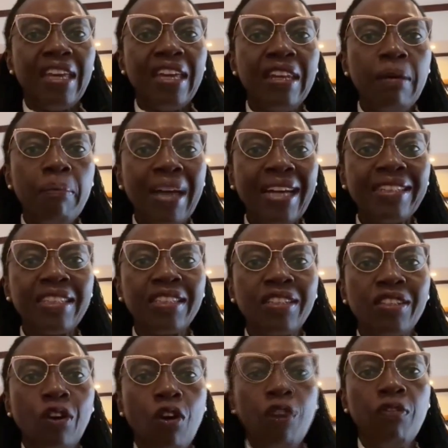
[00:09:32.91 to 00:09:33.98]
any
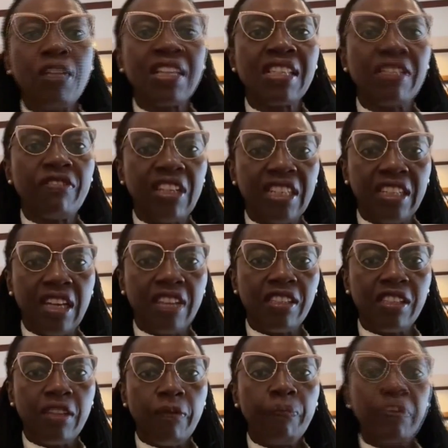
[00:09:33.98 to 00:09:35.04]
mandate over
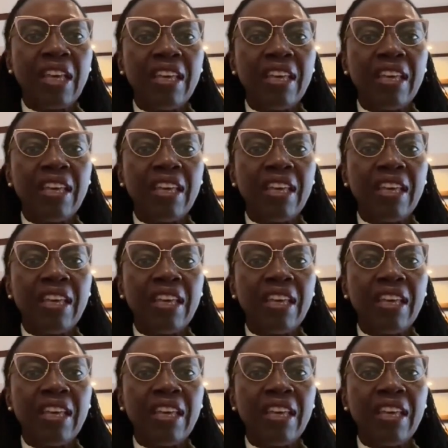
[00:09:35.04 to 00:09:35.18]
civilians.